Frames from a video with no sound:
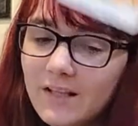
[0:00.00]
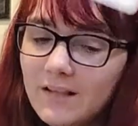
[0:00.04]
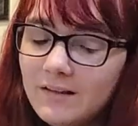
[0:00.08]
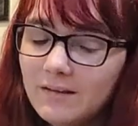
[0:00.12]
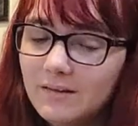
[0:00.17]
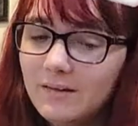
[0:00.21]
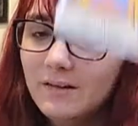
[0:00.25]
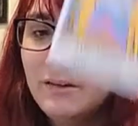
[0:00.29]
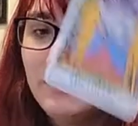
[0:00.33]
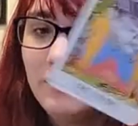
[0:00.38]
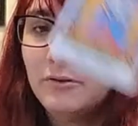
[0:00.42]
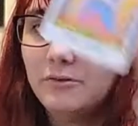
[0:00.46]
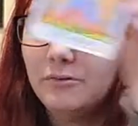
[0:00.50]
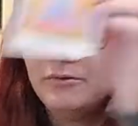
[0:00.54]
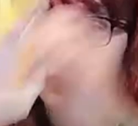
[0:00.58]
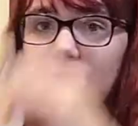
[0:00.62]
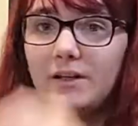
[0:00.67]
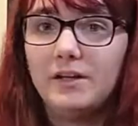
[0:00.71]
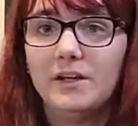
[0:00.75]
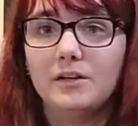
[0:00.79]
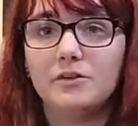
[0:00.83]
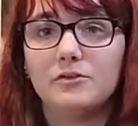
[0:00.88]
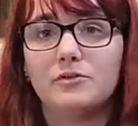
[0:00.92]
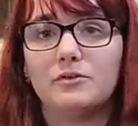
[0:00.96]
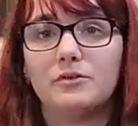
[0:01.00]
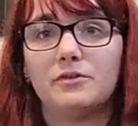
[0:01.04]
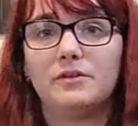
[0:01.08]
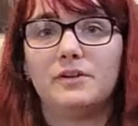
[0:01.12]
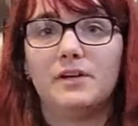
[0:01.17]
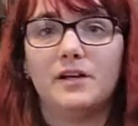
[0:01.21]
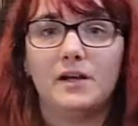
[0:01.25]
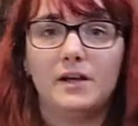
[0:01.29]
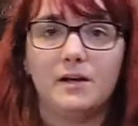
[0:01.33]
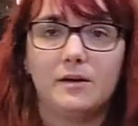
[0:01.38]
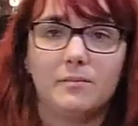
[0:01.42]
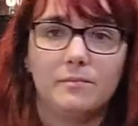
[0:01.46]
This is really
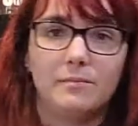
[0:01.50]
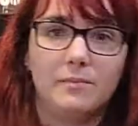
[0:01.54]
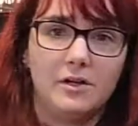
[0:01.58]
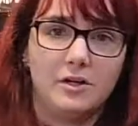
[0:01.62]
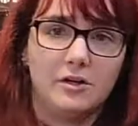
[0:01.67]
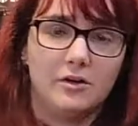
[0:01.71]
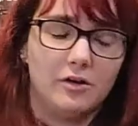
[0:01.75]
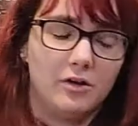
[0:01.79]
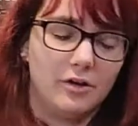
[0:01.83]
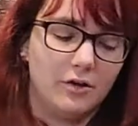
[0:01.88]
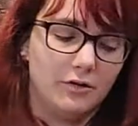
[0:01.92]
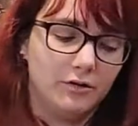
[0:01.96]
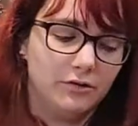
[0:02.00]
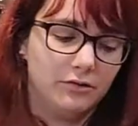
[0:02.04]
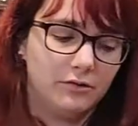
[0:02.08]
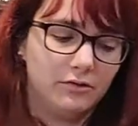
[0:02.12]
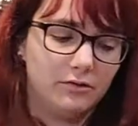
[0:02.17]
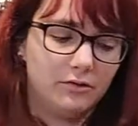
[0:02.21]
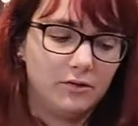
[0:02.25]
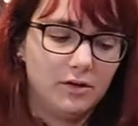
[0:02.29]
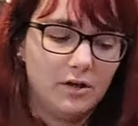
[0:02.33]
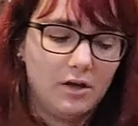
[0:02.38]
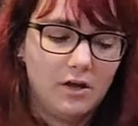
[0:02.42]
interesting because